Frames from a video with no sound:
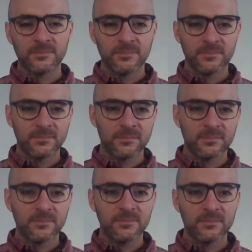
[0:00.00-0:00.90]

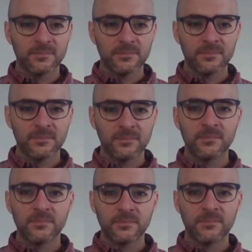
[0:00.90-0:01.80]

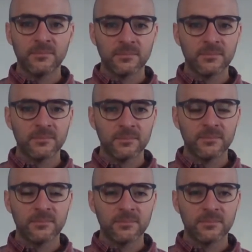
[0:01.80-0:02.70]

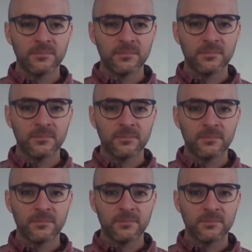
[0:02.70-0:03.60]

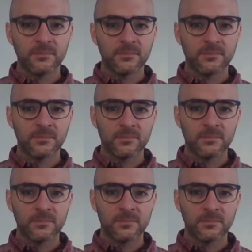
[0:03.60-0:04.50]

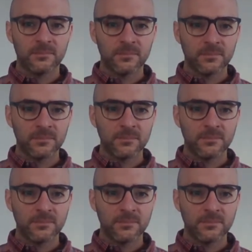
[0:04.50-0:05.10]
(not speaking)